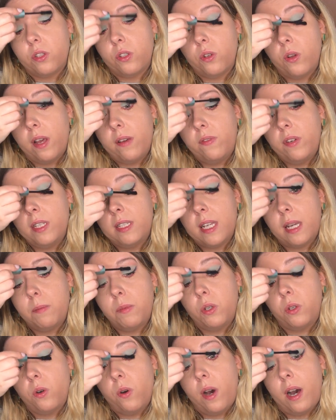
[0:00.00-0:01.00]
You know, every time
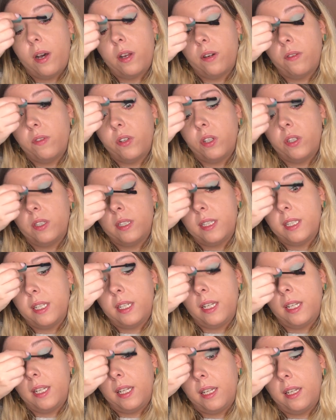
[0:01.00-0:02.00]
you go out of your
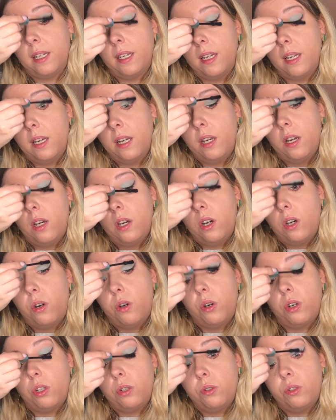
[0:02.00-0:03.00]
city,
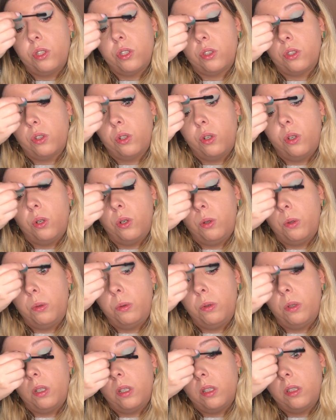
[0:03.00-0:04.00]
or you just
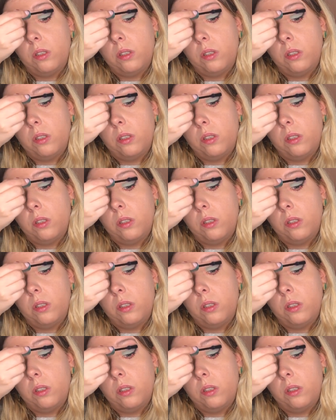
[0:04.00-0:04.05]
go